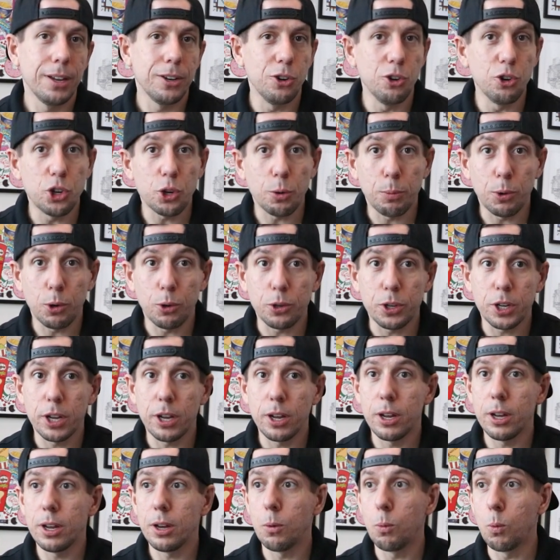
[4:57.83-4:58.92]
Nutrabolt
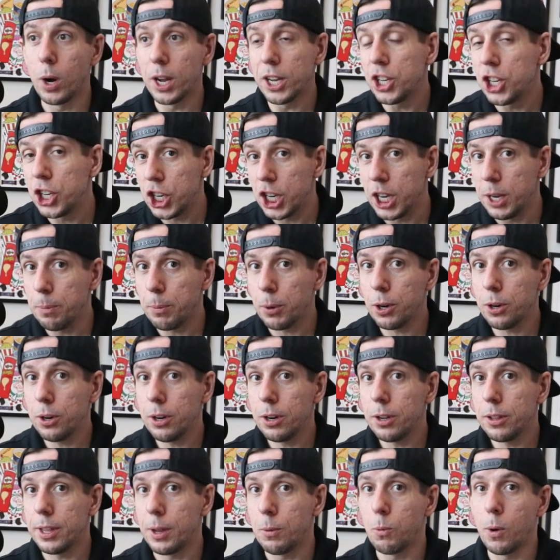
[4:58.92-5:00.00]
was cheaper
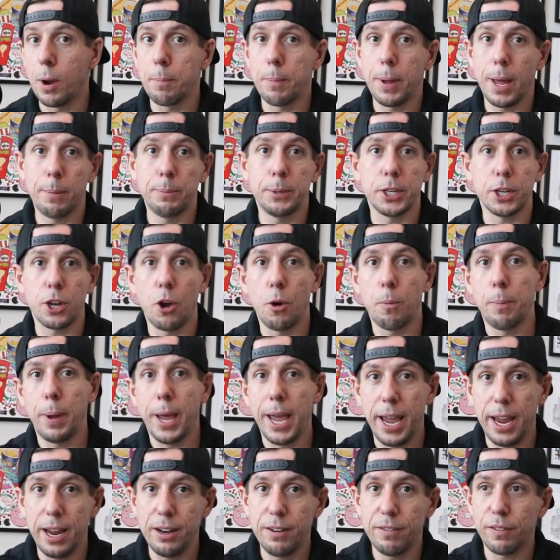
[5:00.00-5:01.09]
than what PepsiCo
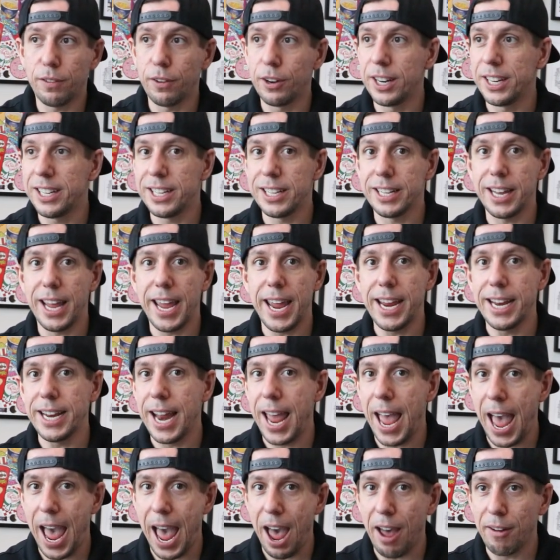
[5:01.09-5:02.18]
paid for its
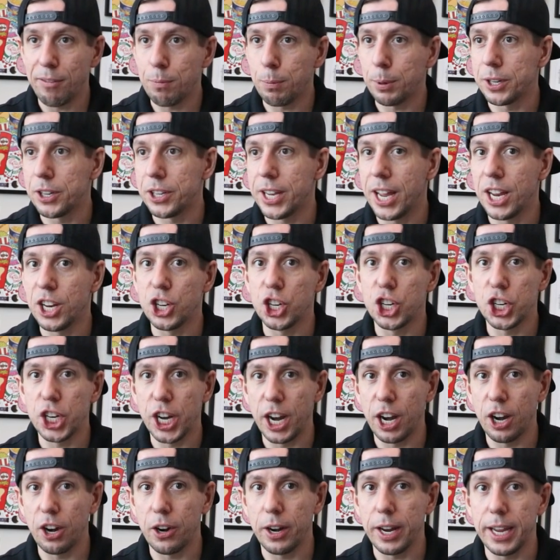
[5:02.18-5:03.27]
8.5%
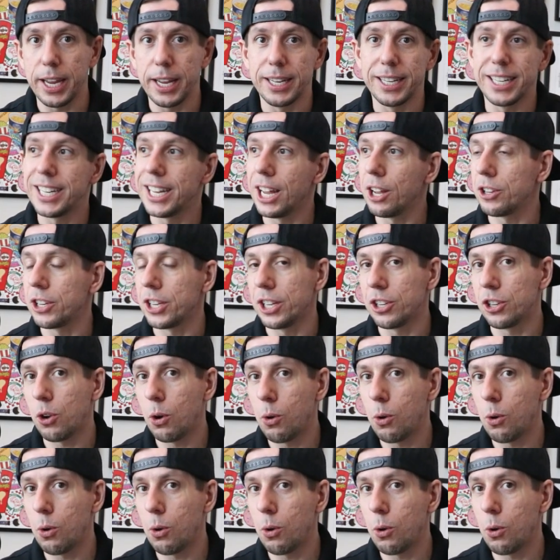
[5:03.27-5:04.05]
share in Celsius